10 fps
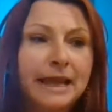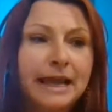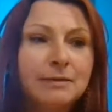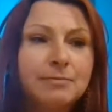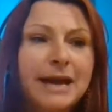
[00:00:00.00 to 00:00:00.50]

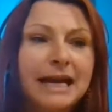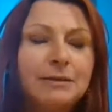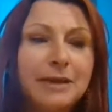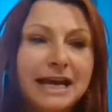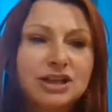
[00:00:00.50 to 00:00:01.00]
And
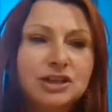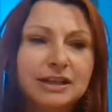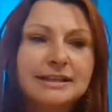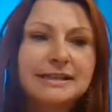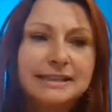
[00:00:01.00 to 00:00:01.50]
made me
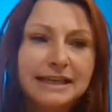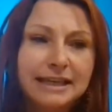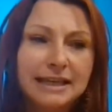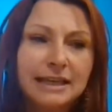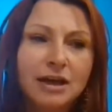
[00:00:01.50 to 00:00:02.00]
actually
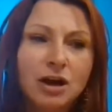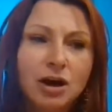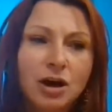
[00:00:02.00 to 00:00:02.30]
see